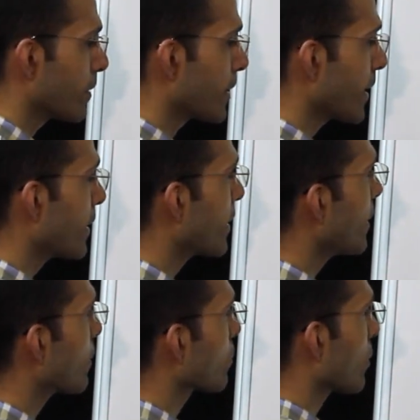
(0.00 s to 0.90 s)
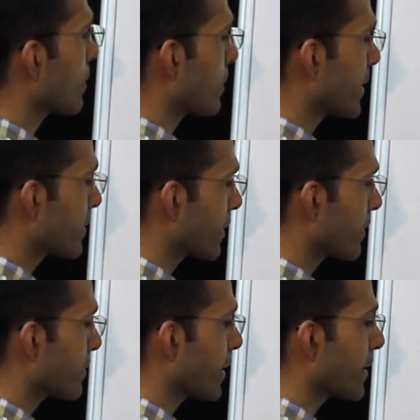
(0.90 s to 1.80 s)
Take care, do not bisect
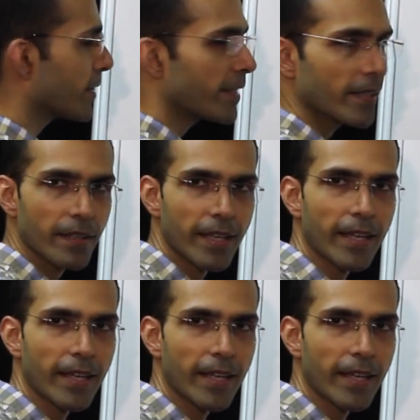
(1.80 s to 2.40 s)
this 90 degree